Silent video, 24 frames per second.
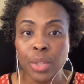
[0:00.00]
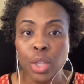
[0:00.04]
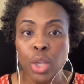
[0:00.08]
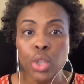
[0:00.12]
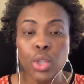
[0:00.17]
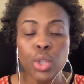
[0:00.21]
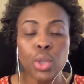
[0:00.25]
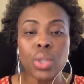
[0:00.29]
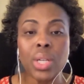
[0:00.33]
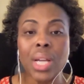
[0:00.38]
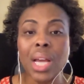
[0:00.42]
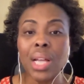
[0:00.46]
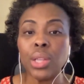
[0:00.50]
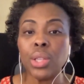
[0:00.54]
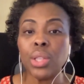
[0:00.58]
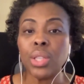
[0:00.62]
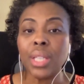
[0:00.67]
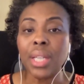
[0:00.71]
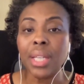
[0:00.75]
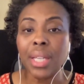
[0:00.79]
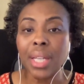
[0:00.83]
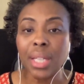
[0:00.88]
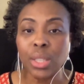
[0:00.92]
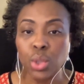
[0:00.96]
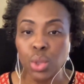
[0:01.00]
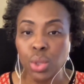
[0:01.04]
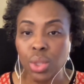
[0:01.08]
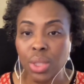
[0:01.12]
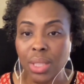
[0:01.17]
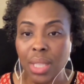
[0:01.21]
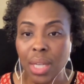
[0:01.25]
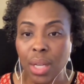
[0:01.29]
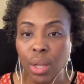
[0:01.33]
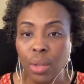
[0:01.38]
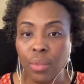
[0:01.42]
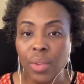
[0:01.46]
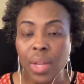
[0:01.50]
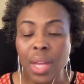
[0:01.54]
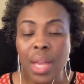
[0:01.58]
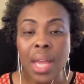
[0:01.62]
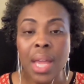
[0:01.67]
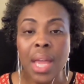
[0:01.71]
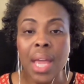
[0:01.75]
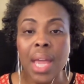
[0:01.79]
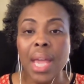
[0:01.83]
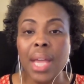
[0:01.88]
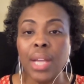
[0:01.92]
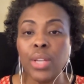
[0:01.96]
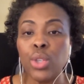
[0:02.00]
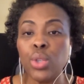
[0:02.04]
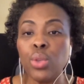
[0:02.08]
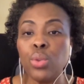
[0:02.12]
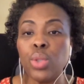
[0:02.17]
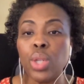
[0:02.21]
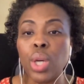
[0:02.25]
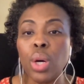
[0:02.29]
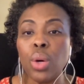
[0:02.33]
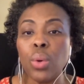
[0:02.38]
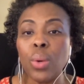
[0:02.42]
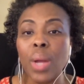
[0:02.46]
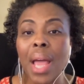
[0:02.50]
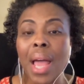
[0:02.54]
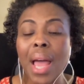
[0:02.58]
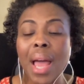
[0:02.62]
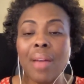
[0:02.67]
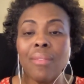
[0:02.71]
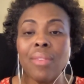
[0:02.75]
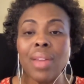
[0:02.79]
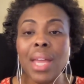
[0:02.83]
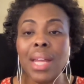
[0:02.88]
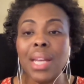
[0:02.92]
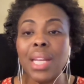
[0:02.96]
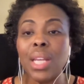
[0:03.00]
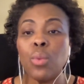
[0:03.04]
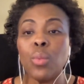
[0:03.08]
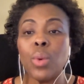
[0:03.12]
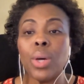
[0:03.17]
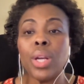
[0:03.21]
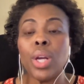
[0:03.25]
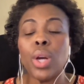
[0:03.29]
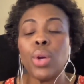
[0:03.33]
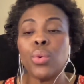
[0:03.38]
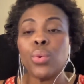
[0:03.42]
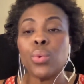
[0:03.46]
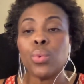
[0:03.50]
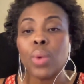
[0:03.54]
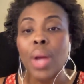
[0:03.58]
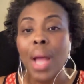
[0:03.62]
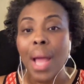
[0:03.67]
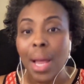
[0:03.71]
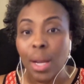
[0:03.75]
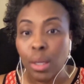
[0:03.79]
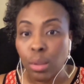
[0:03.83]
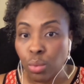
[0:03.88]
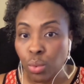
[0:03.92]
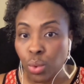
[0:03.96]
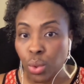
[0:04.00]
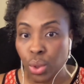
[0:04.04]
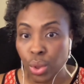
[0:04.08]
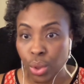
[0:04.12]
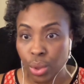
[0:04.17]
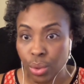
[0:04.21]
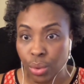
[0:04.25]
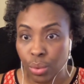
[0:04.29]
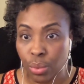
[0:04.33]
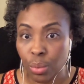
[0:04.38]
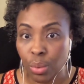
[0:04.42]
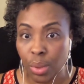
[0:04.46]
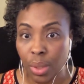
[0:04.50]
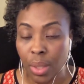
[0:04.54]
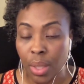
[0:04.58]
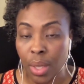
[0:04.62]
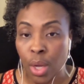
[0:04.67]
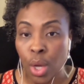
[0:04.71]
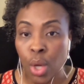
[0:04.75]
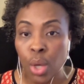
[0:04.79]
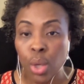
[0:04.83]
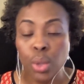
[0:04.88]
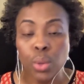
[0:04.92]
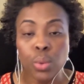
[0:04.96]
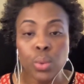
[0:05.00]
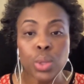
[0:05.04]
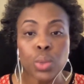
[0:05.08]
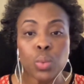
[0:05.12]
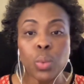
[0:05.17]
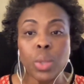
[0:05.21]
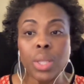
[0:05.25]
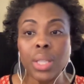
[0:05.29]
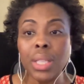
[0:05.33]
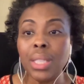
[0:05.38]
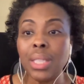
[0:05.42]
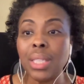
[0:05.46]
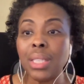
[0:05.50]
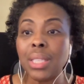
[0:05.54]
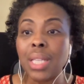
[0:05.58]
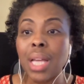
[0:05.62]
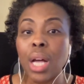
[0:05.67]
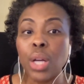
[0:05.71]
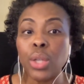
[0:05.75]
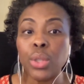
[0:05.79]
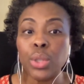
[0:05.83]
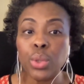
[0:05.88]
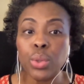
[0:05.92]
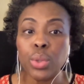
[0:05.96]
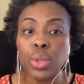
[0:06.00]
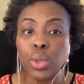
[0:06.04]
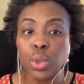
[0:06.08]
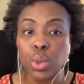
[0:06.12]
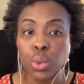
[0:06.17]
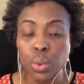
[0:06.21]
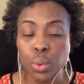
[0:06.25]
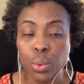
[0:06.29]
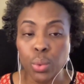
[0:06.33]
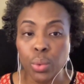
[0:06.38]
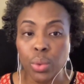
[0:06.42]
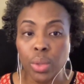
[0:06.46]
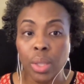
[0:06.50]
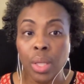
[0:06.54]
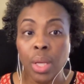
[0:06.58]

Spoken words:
You're not looking at yourself and you don't have anyone around you who is willing to tell you the truth.